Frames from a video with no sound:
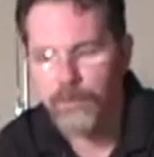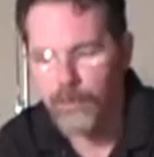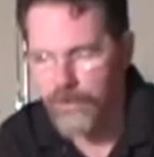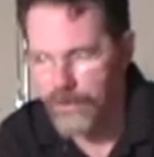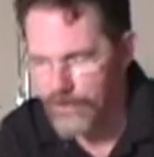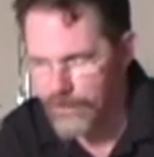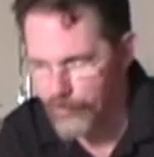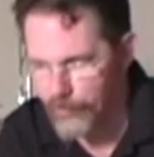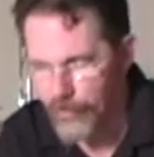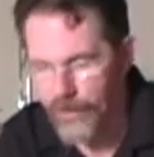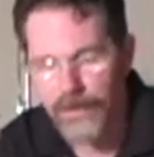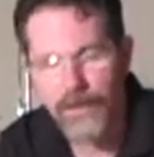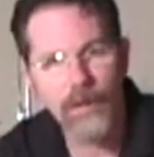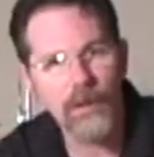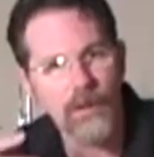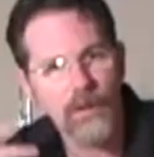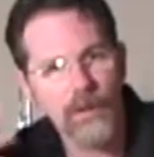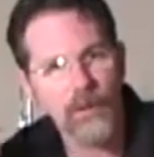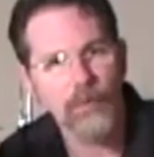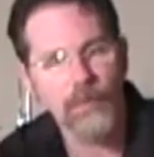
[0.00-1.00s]
We can spread out
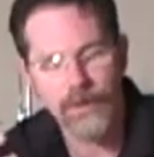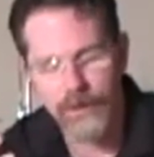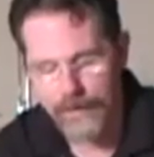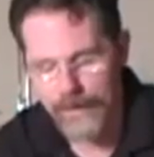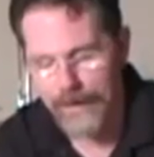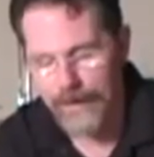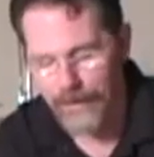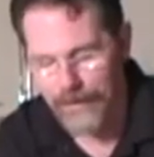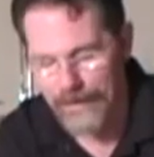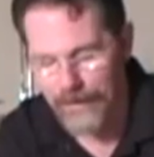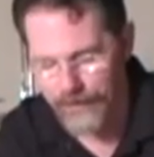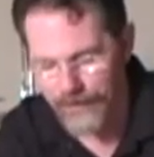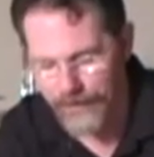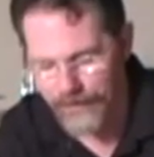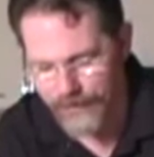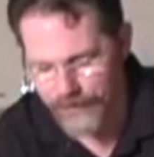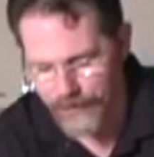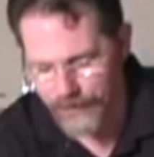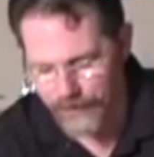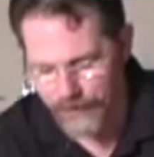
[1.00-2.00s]
a little bit, and that allows
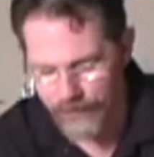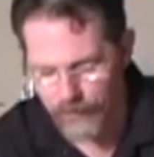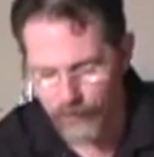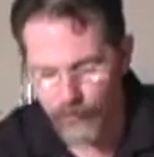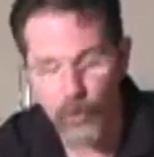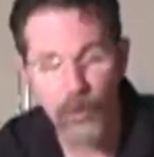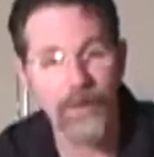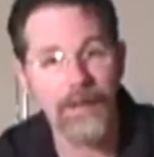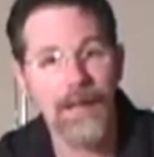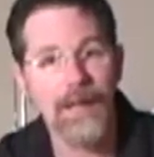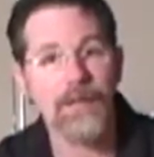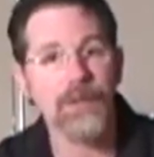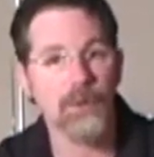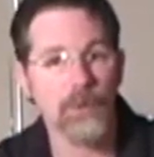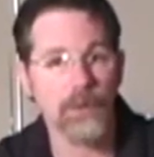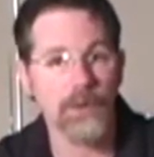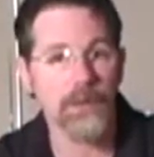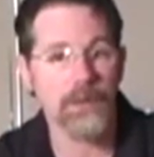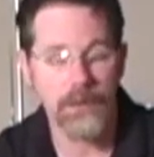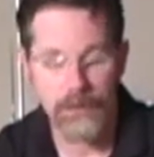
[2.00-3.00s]
us to hear more
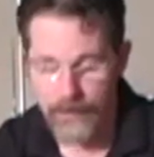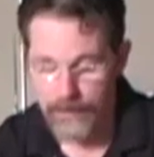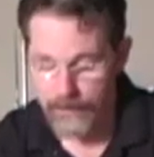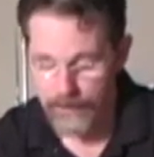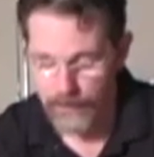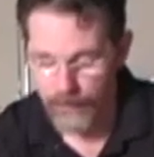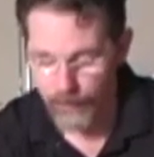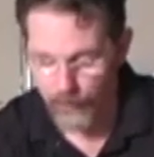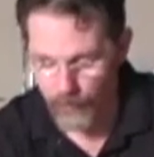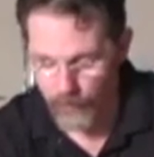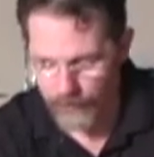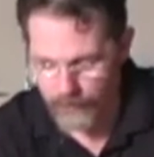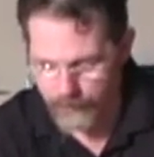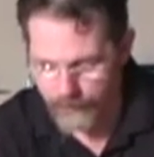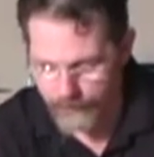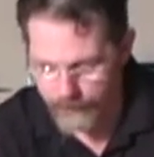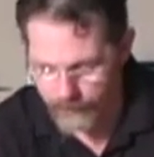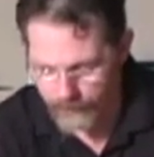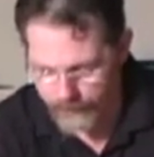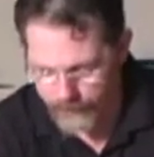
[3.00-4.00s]
naturally and more
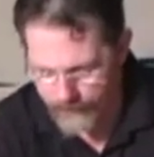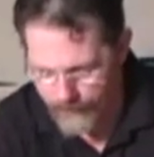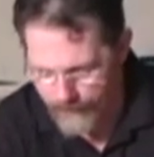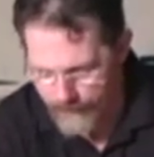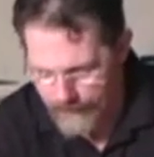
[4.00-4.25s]
clearly.